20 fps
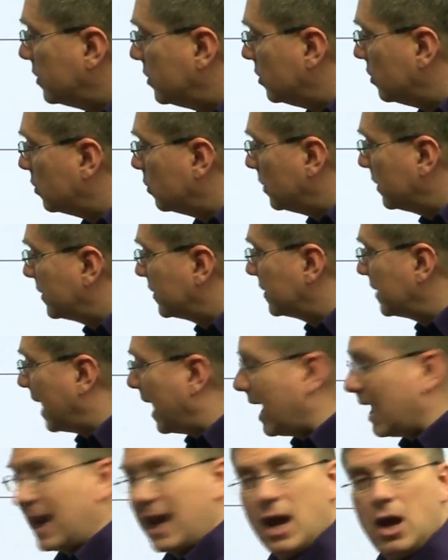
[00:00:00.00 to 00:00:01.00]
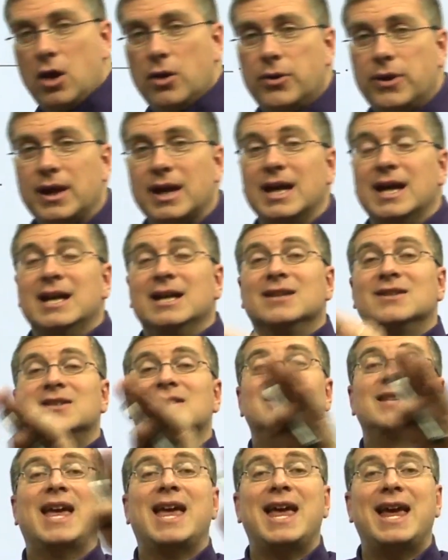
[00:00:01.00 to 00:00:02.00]
do with staying healthy.
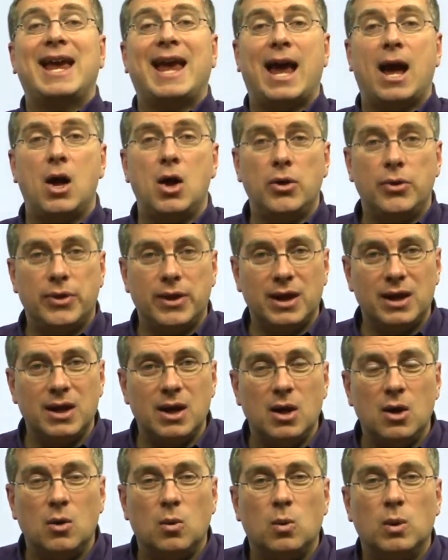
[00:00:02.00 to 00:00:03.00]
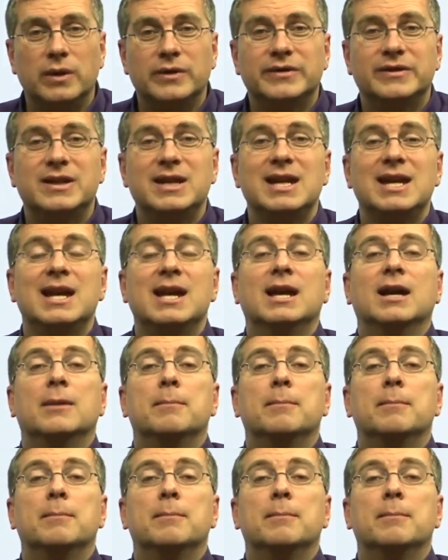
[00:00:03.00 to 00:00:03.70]
Staying healthy was the